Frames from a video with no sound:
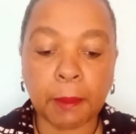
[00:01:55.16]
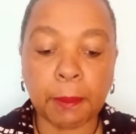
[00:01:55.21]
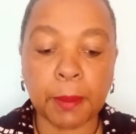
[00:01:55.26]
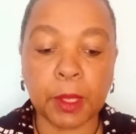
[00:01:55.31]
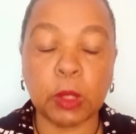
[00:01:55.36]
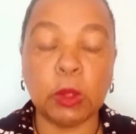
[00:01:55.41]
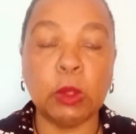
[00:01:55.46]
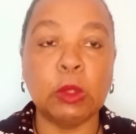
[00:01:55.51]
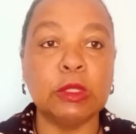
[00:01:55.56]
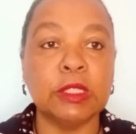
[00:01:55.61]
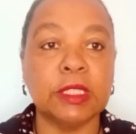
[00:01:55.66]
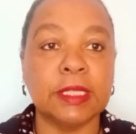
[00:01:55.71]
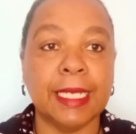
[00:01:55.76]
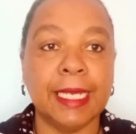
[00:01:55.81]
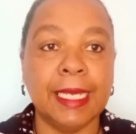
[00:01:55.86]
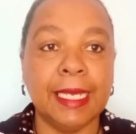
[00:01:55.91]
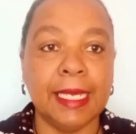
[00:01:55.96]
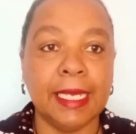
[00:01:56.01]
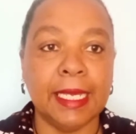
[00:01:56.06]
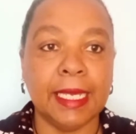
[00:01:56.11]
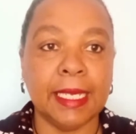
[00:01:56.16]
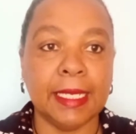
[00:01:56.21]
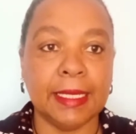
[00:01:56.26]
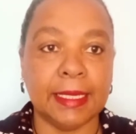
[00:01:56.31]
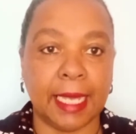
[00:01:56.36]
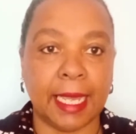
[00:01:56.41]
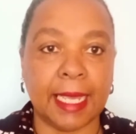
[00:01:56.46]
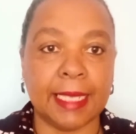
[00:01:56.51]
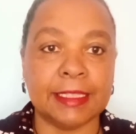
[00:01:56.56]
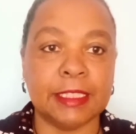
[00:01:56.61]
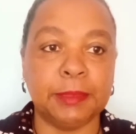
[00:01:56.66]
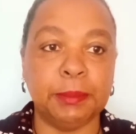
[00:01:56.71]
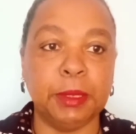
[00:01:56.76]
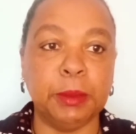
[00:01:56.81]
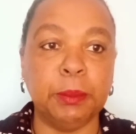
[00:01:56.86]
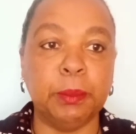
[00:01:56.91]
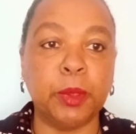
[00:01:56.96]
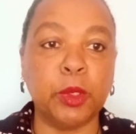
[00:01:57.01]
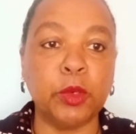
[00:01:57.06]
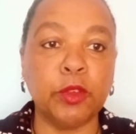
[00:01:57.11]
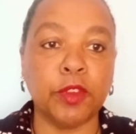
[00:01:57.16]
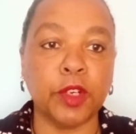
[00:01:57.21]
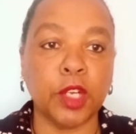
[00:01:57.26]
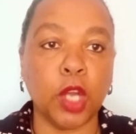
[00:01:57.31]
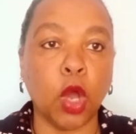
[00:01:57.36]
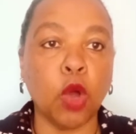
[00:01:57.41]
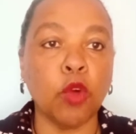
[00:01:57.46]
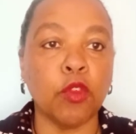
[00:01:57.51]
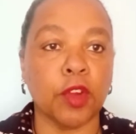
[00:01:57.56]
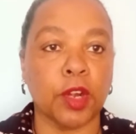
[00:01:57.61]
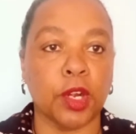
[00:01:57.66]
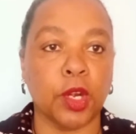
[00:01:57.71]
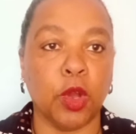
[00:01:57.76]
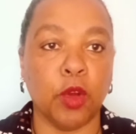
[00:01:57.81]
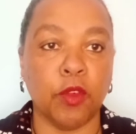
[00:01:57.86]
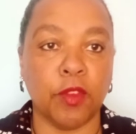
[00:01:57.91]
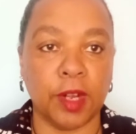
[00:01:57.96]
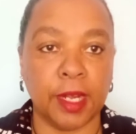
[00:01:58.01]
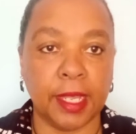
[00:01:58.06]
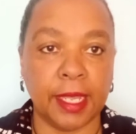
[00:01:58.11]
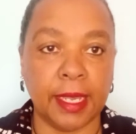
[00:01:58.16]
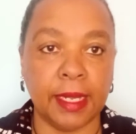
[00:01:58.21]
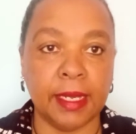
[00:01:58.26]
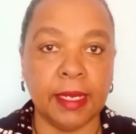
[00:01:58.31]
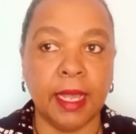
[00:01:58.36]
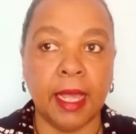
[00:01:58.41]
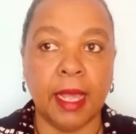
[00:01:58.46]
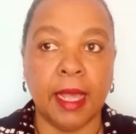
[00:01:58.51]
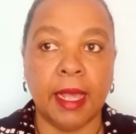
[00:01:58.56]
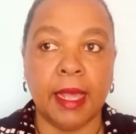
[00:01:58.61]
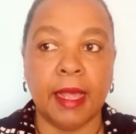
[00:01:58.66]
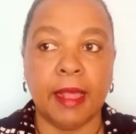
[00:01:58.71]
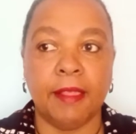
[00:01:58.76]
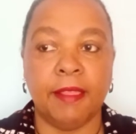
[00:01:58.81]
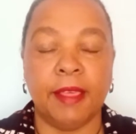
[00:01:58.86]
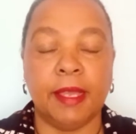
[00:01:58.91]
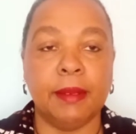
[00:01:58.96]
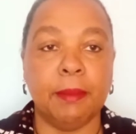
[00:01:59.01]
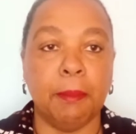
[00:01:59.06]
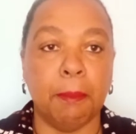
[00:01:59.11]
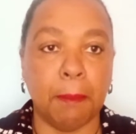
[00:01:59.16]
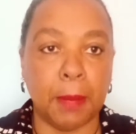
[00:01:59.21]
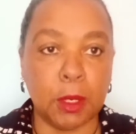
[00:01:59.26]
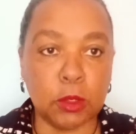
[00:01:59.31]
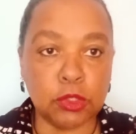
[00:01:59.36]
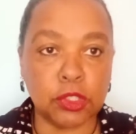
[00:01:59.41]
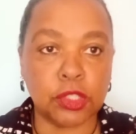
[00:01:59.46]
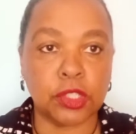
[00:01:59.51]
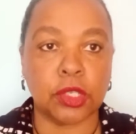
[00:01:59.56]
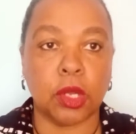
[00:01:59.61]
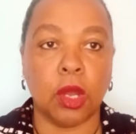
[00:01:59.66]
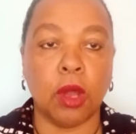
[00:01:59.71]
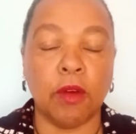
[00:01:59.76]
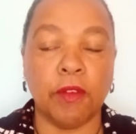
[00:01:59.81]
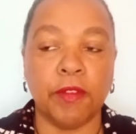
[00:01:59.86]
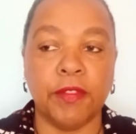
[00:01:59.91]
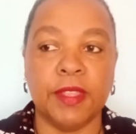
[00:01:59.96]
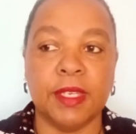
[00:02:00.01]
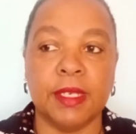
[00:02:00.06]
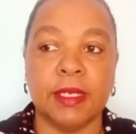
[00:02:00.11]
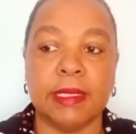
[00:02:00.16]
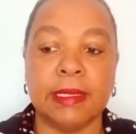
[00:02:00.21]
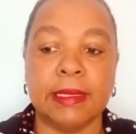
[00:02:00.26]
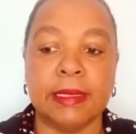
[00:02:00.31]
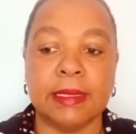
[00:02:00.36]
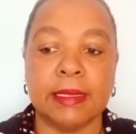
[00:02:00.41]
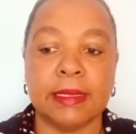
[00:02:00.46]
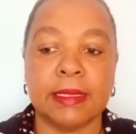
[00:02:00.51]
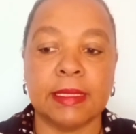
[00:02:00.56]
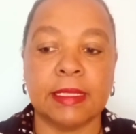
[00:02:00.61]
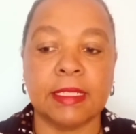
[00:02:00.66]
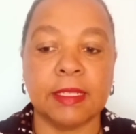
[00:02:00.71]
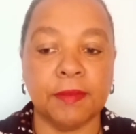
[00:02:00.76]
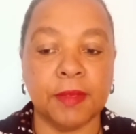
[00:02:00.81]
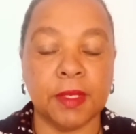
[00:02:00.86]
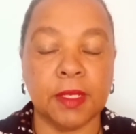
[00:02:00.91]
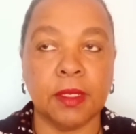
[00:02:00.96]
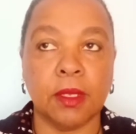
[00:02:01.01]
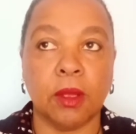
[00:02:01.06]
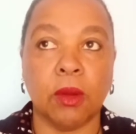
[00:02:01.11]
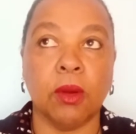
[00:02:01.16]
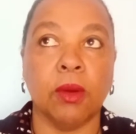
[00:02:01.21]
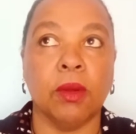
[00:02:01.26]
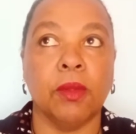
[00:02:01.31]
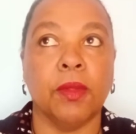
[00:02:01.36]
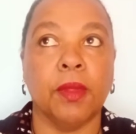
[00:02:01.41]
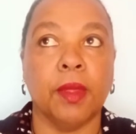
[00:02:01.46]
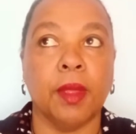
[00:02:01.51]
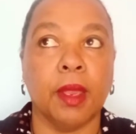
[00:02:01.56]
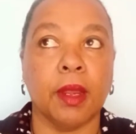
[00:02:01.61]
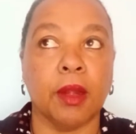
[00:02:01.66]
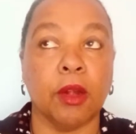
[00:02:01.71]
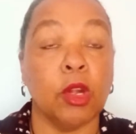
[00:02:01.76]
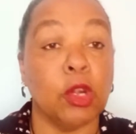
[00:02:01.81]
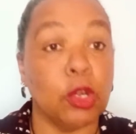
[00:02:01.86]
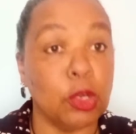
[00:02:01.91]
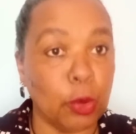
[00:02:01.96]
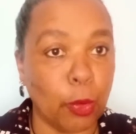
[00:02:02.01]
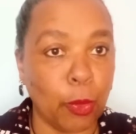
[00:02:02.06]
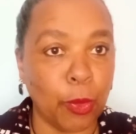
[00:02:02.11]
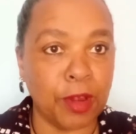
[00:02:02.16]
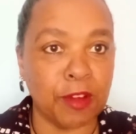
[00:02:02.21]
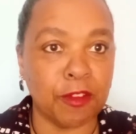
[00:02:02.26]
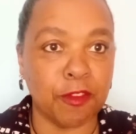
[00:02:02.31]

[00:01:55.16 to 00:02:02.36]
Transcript: because it has been proven over and over again that most of the civil or law